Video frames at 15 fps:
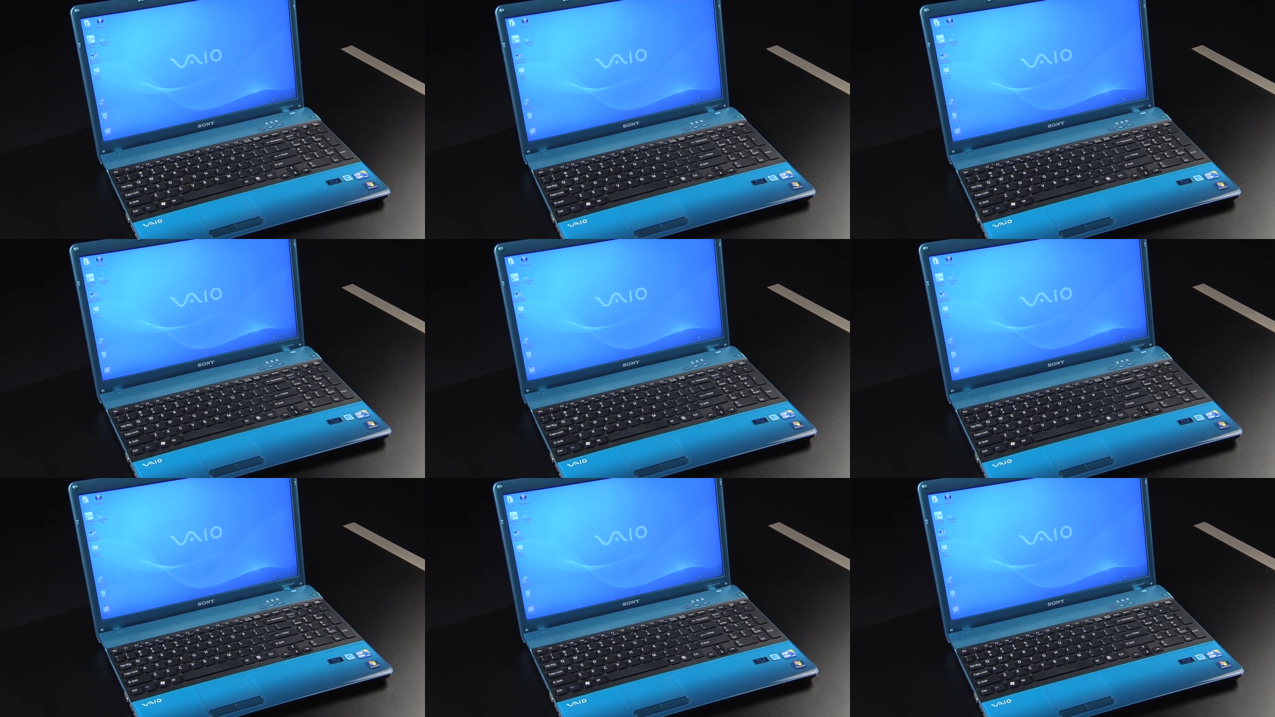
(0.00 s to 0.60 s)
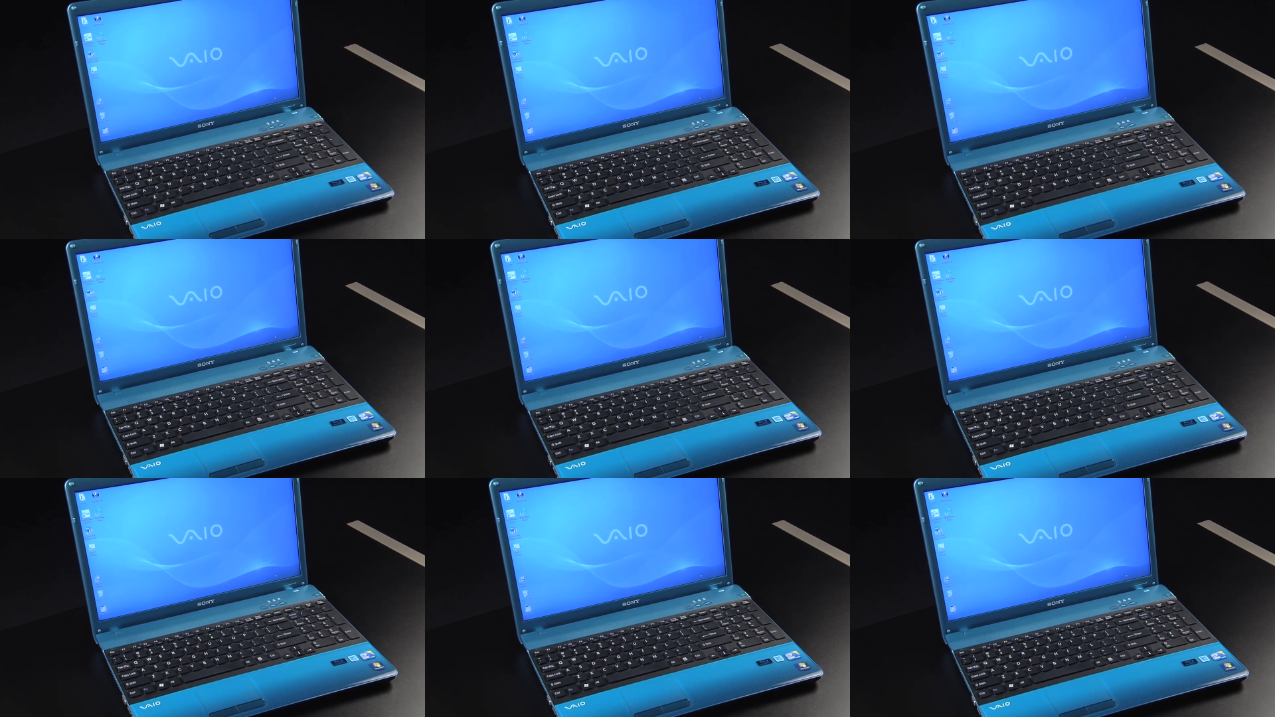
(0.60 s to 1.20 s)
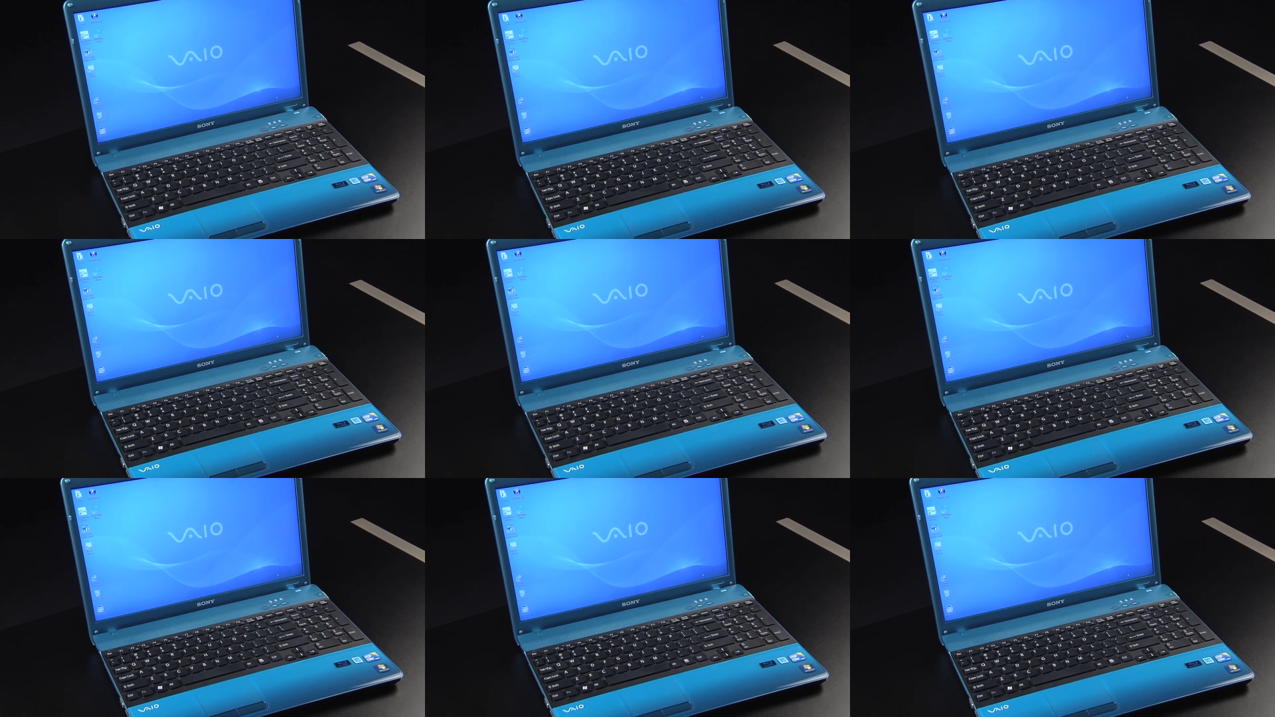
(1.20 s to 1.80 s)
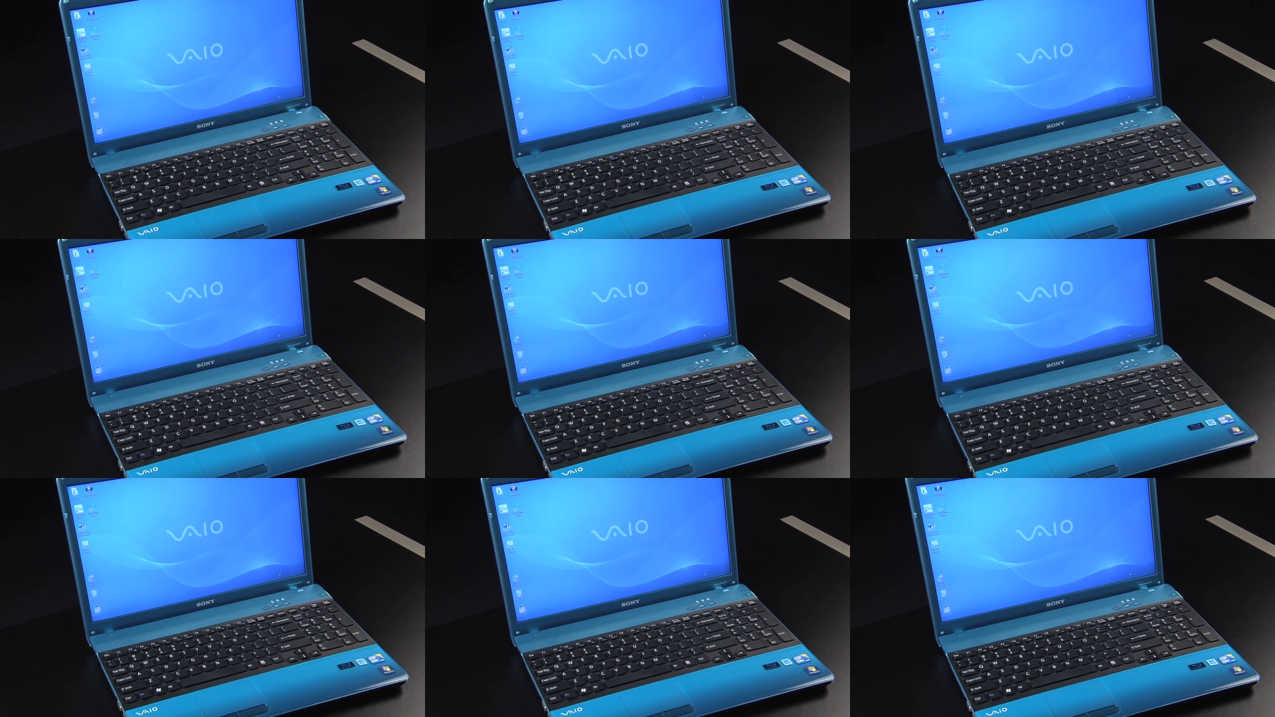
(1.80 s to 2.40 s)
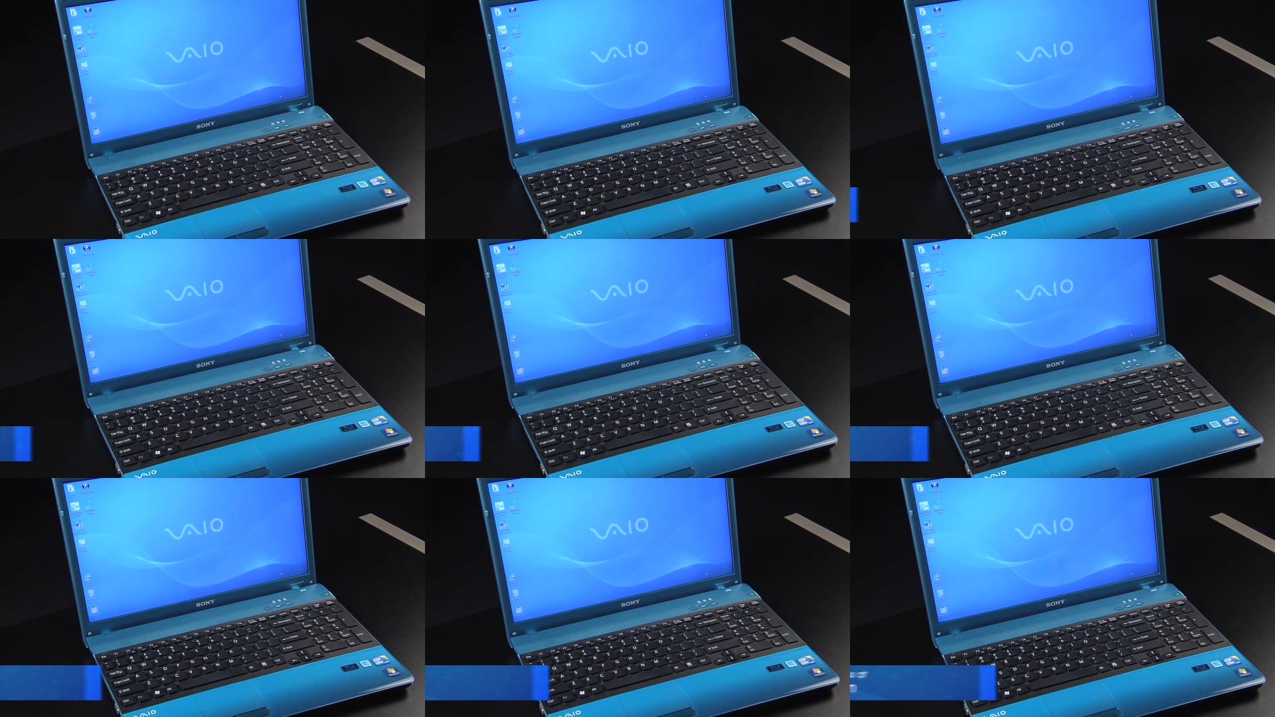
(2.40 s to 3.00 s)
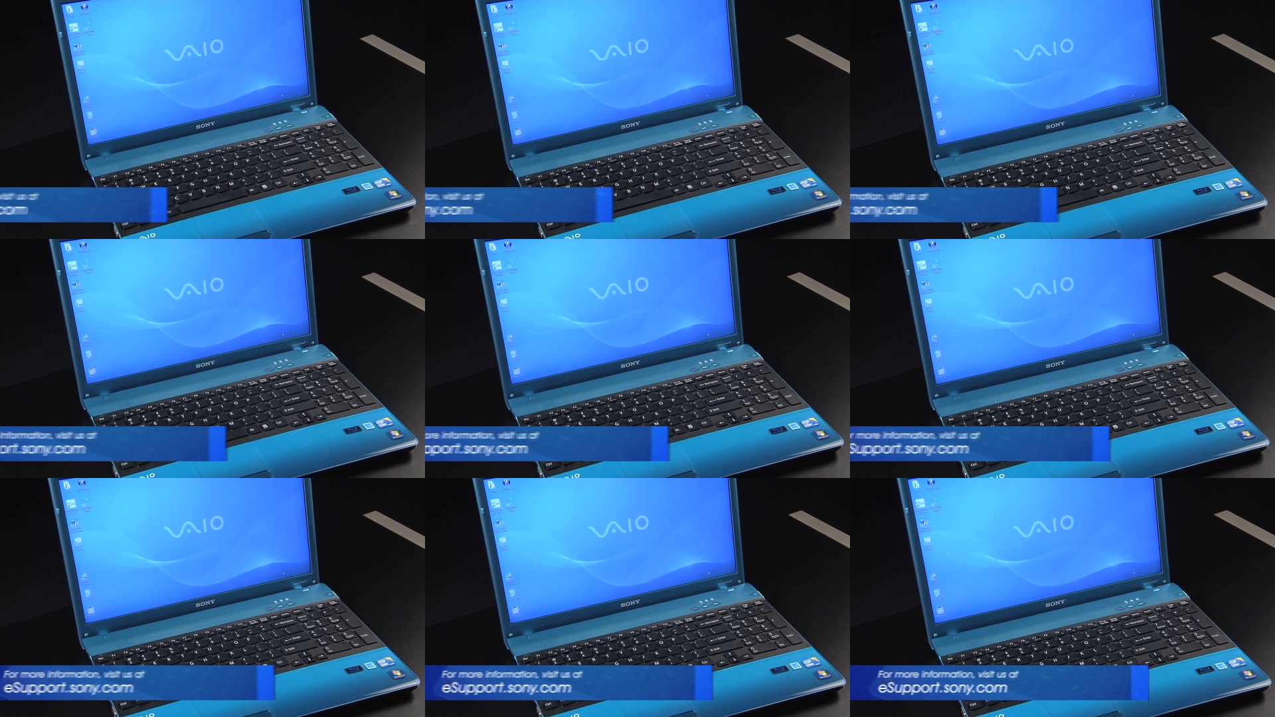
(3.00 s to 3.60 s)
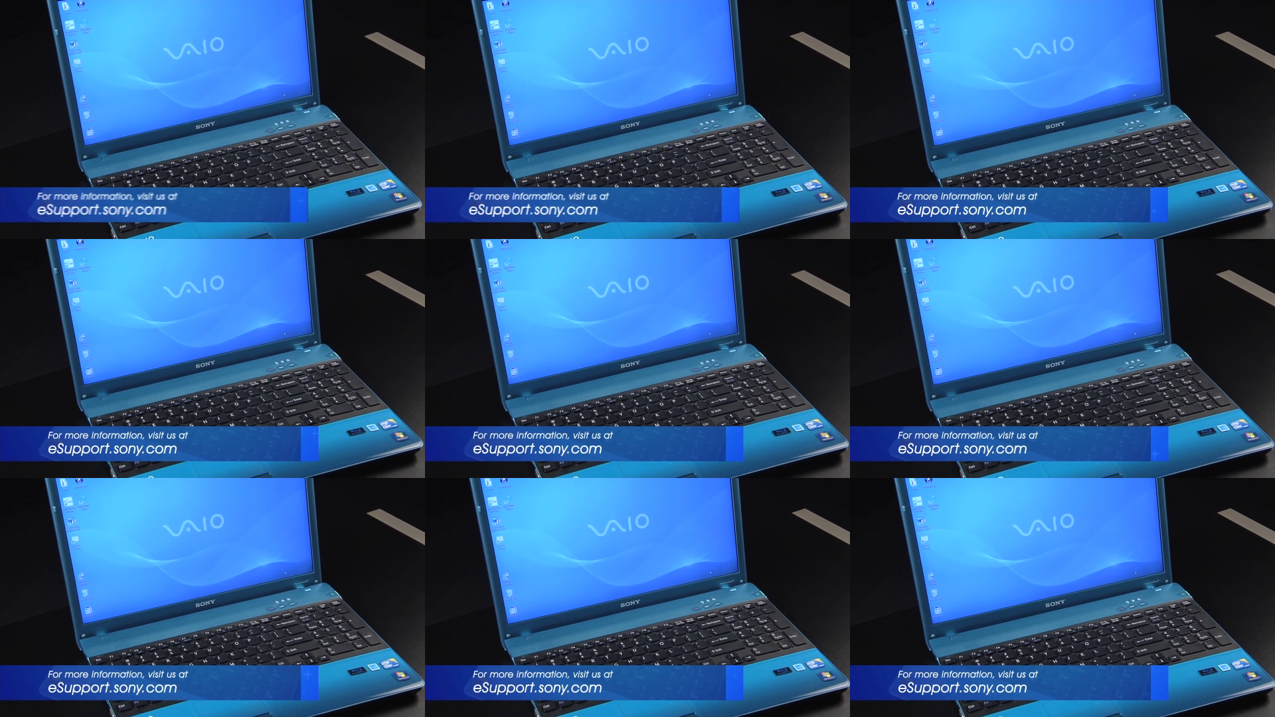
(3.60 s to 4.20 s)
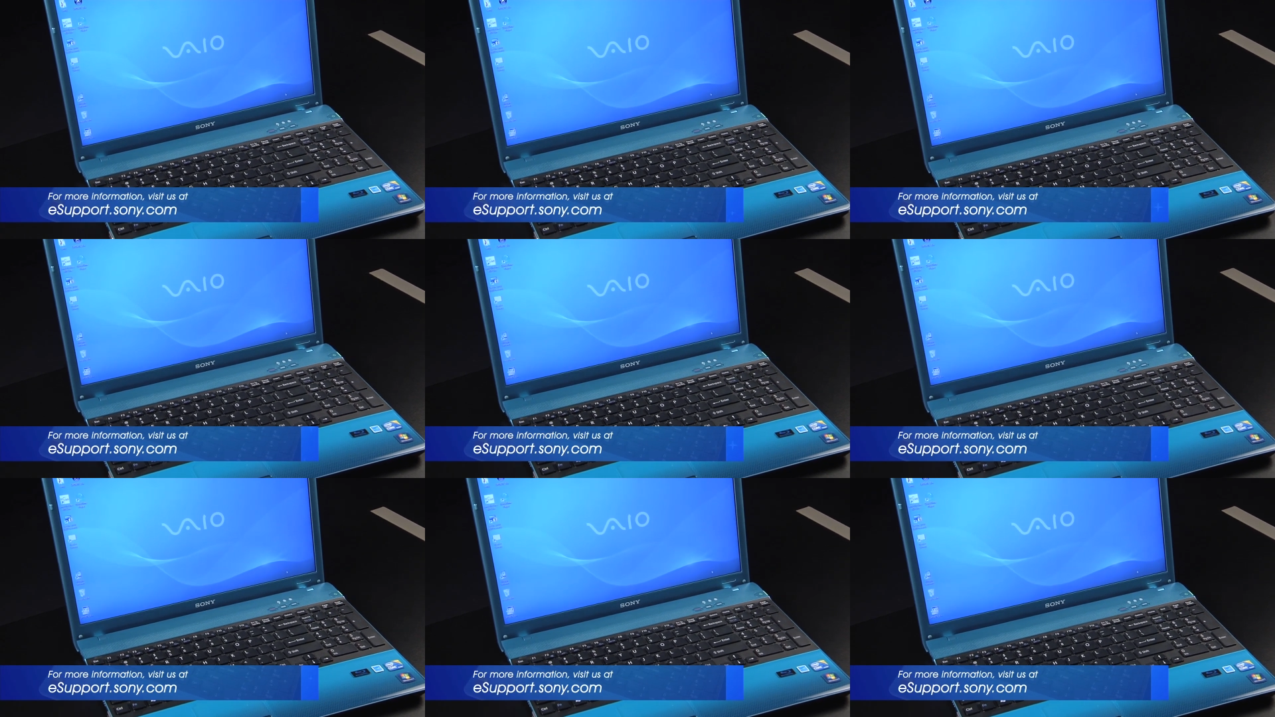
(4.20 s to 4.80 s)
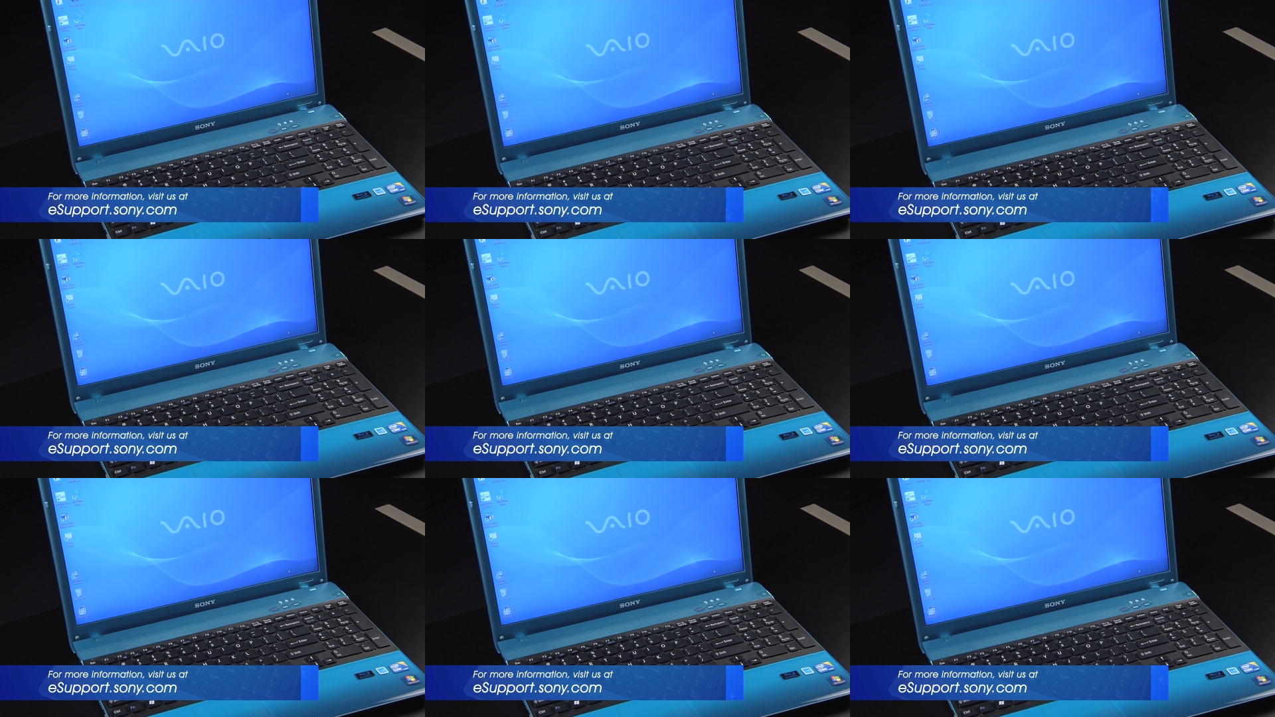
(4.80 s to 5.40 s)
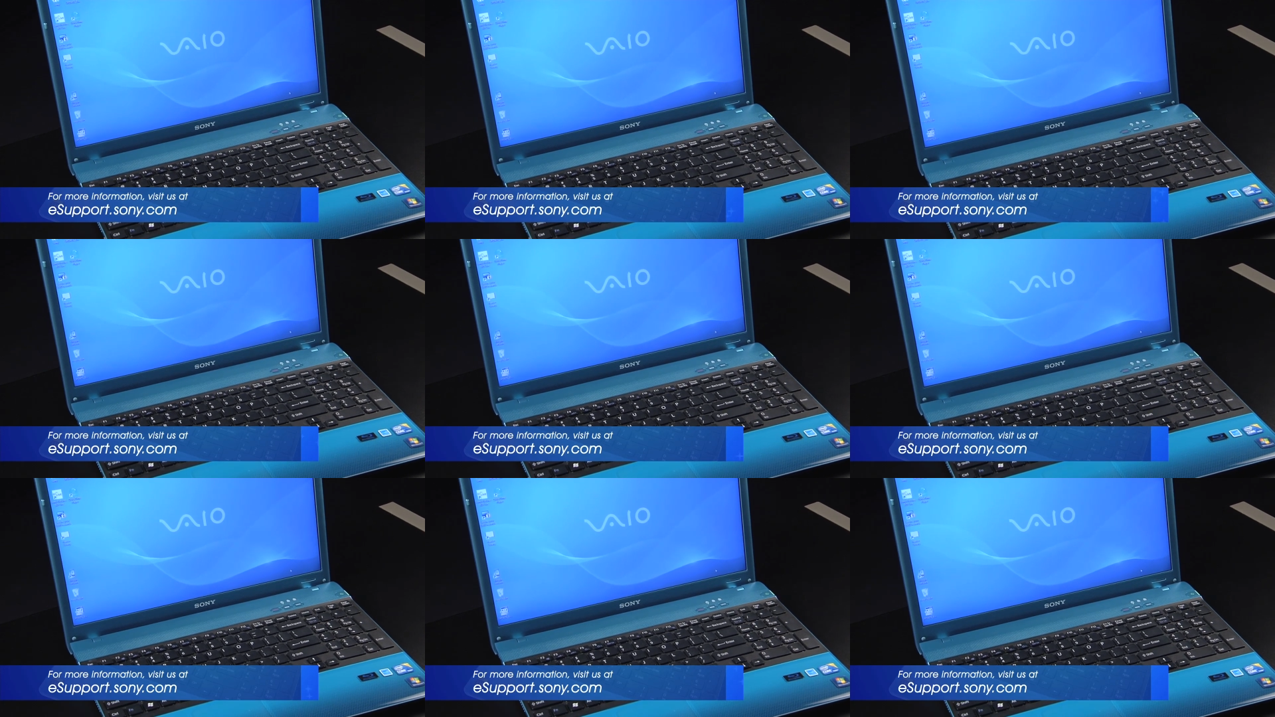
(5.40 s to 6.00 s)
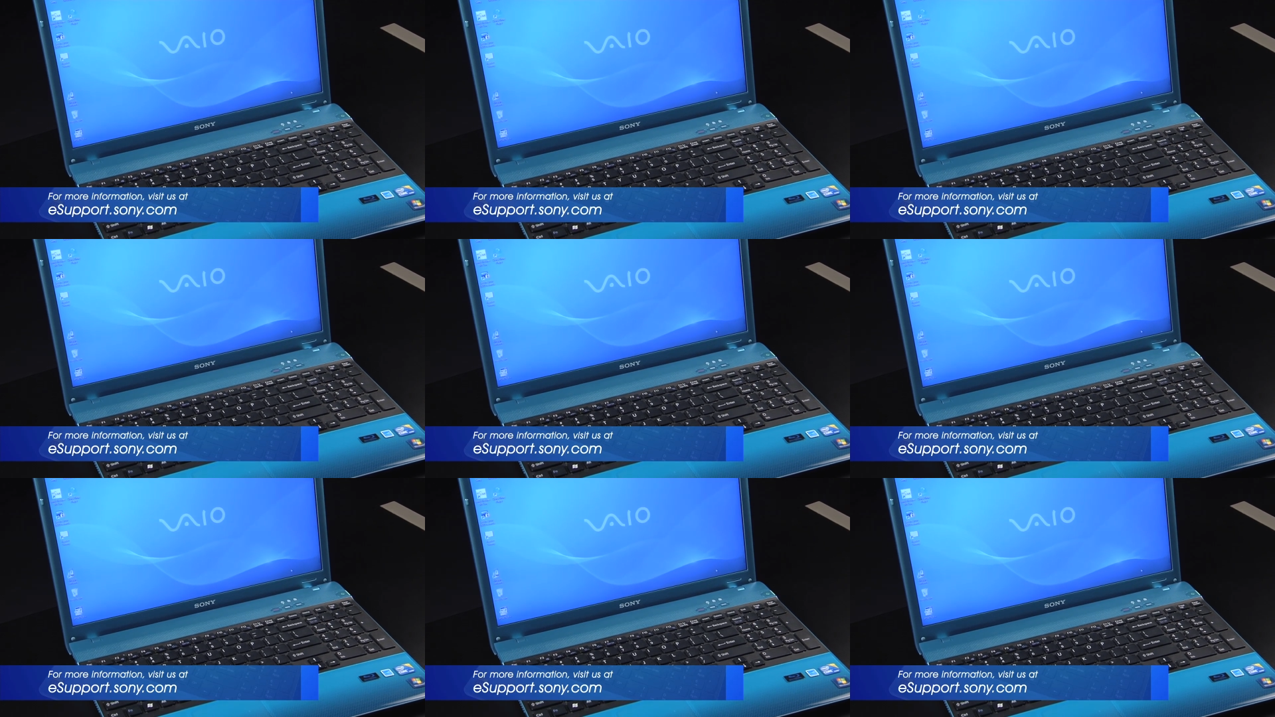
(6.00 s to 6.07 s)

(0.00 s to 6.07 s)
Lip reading: No face is visible, so there are no lips to read.